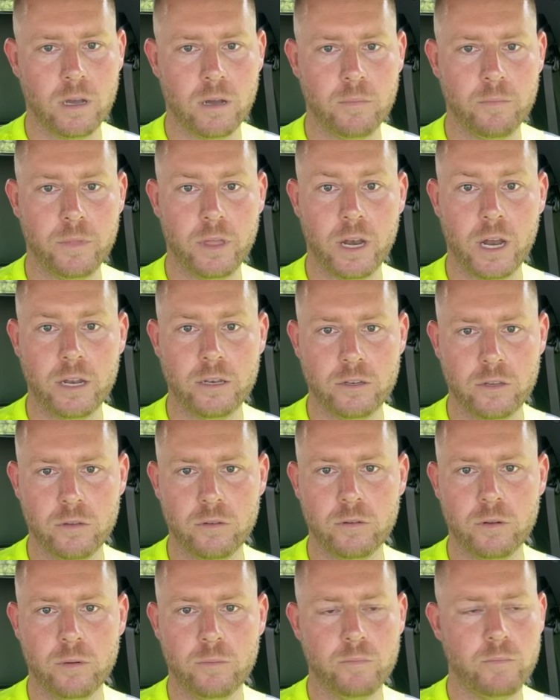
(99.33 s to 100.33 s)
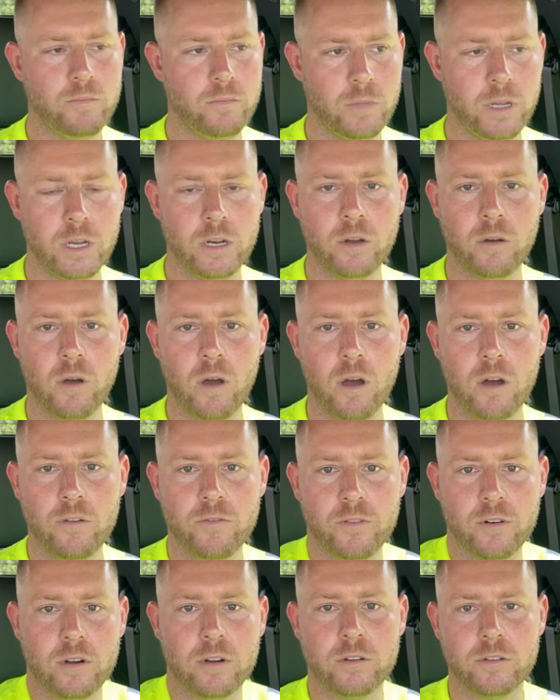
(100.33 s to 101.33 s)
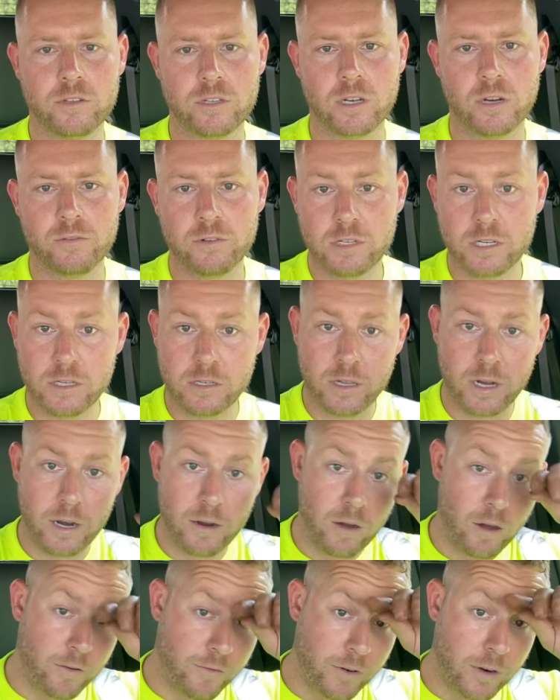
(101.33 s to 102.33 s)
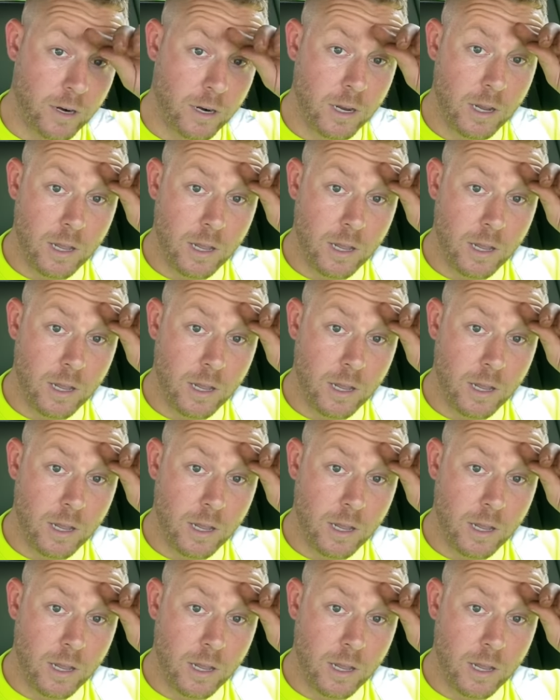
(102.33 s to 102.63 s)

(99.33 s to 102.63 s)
that I do and offer, the services that I offer,